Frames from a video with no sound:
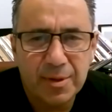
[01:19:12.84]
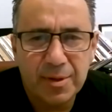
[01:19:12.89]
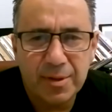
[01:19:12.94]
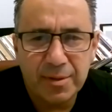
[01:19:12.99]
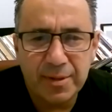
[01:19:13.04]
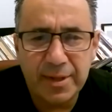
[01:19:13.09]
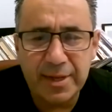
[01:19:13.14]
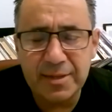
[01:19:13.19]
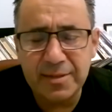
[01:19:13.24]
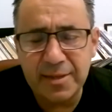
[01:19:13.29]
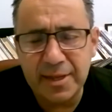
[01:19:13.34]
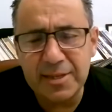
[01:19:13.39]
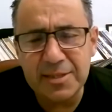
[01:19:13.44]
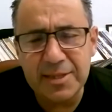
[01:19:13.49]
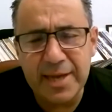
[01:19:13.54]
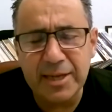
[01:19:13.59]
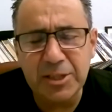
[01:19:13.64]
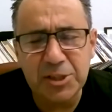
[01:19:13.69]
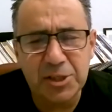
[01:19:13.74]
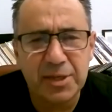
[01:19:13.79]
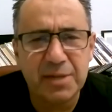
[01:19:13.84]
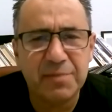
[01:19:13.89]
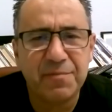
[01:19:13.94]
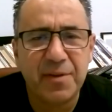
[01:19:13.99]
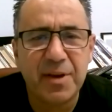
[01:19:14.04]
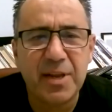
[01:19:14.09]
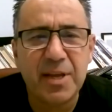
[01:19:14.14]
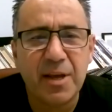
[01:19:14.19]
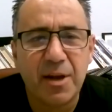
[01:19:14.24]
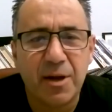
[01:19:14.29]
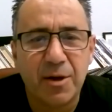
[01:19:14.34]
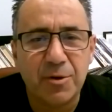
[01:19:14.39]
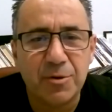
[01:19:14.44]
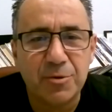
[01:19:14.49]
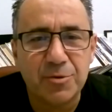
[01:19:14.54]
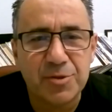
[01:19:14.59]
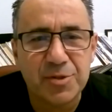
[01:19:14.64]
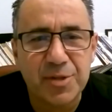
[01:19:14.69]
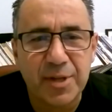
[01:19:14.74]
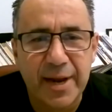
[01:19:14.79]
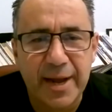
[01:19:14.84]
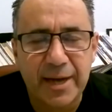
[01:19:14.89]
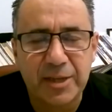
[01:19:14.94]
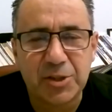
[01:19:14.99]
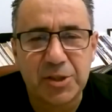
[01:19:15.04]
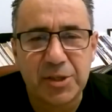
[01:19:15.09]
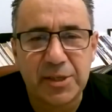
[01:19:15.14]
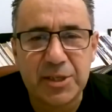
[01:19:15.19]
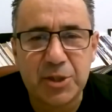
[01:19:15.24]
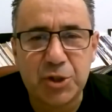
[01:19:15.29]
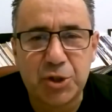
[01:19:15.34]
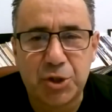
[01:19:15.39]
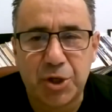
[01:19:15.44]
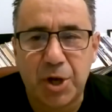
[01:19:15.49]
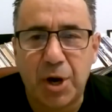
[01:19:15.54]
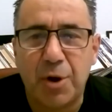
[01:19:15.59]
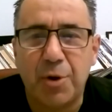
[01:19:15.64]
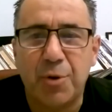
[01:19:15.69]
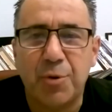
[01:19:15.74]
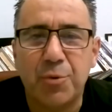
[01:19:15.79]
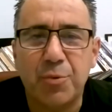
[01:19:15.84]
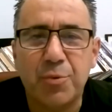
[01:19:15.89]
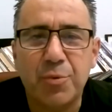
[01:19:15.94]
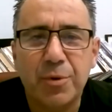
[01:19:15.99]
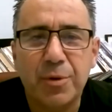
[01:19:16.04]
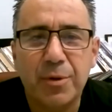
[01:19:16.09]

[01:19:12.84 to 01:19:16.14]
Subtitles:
There's actually videos that actually show